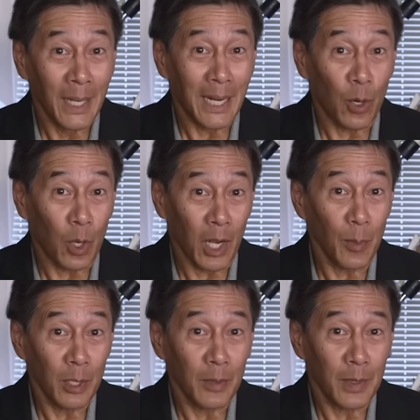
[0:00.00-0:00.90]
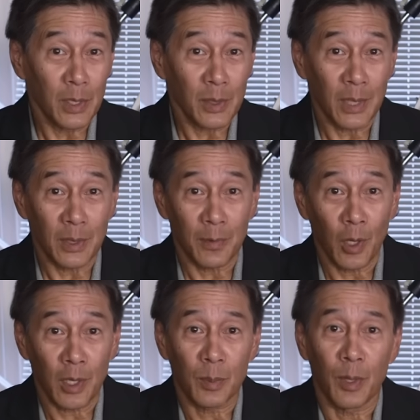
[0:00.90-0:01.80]
Now, a couple of these things I've
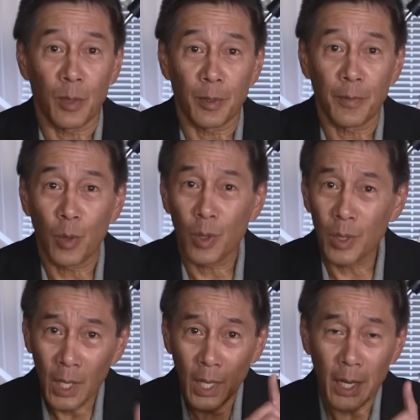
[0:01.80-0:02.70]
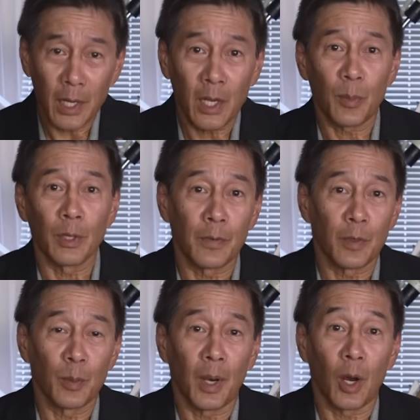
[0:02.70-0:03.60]
talked about before, and a couple of
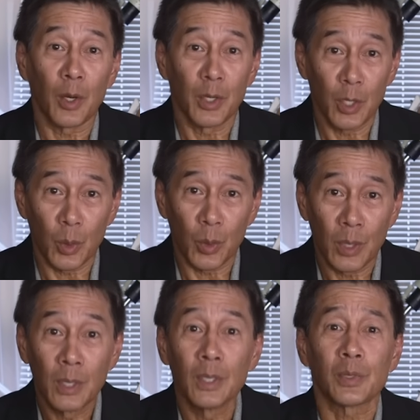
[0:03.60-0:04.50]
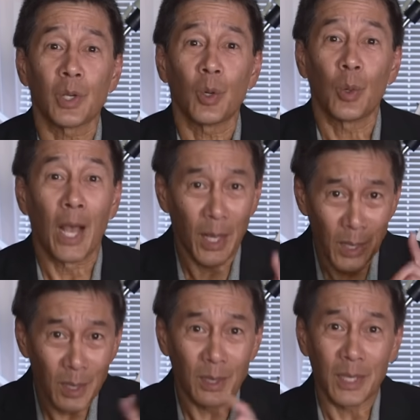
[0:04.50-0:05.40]
them are new. So
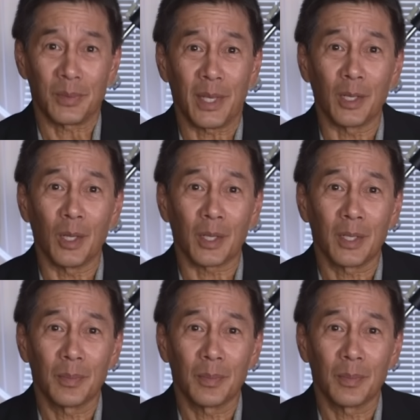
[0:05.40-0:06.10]
let's take a look.